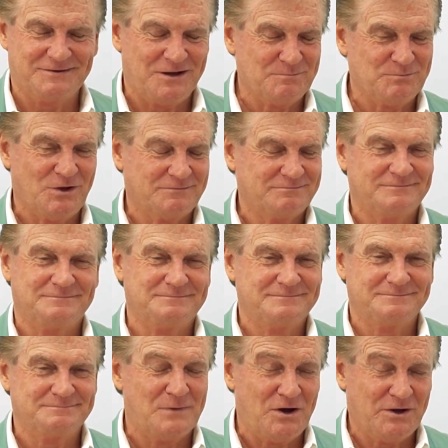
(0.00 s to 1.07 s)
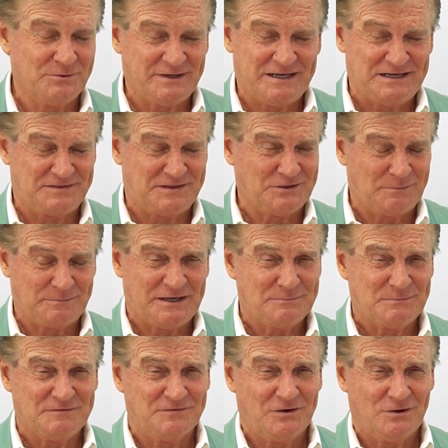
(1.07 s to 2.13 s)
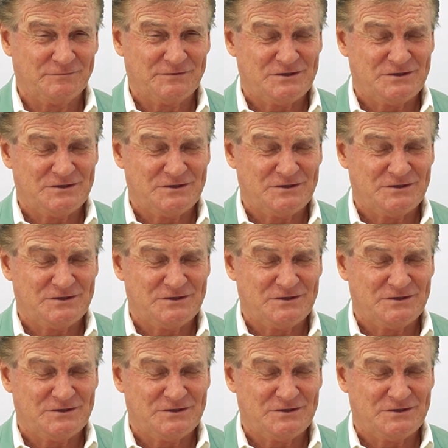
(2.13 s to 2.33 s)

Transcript: I'm not mild. Anything I'm going to be involved